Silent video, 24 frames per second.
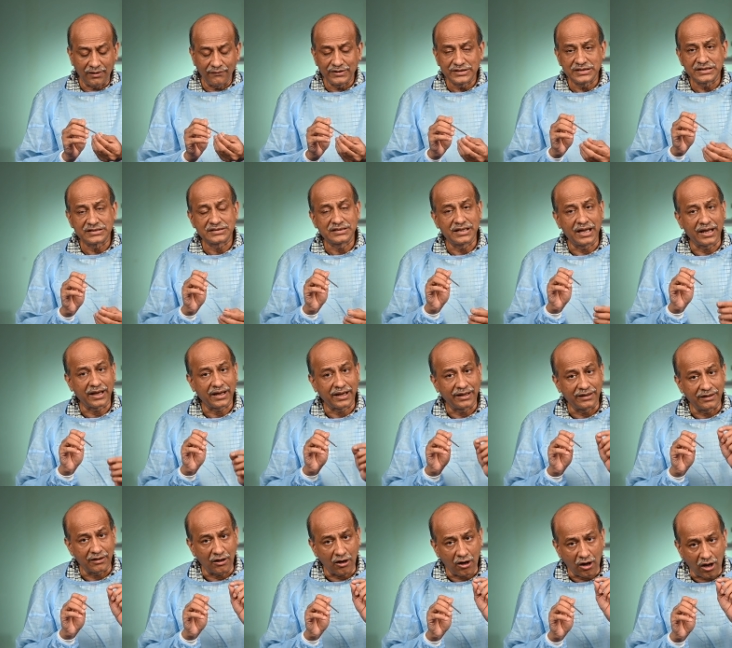is like
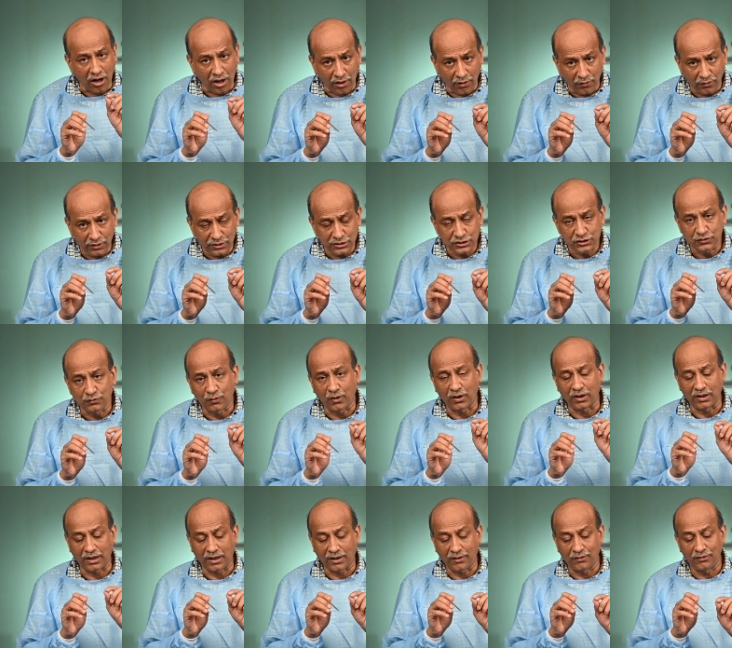an owl,
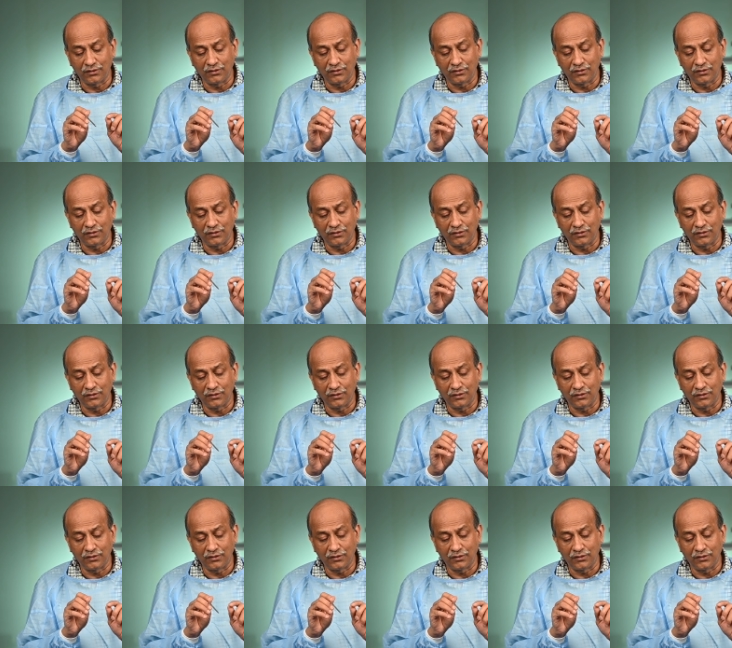small owl,